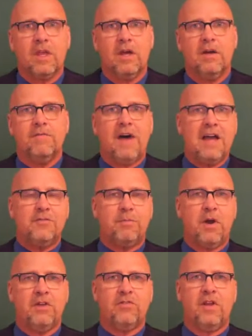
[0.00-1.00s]
vice
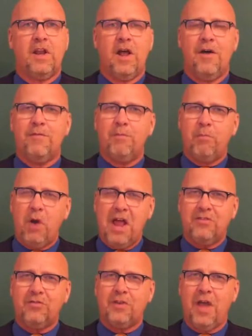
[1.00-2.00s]
president of
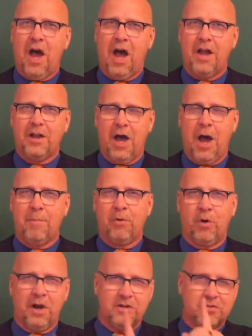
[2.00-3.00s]
Prescott
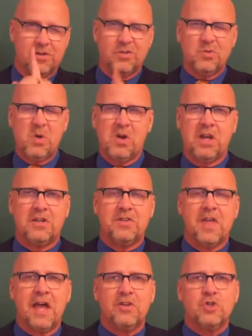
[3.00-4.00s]
operations. We'll get to
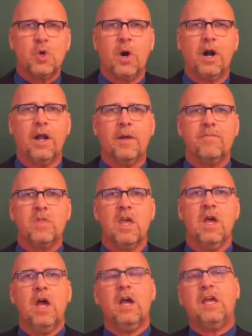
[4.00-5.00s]
that shortly.
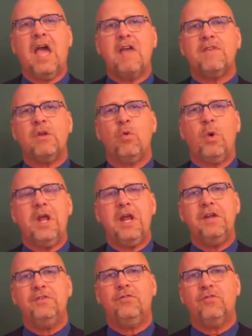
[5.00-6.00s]
Kevin
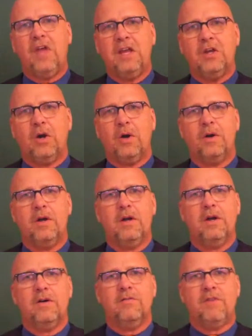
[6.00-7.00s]
Reed Sr.,
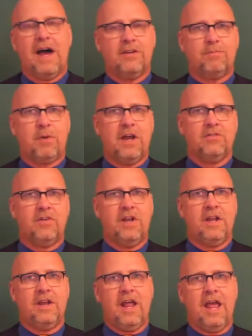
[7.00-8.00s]
vice
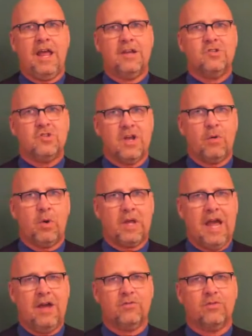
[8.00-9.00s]
president and general
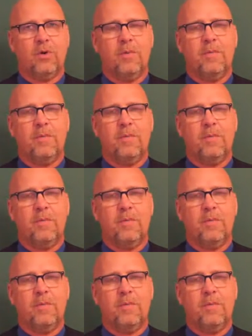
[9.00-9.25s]
counsel.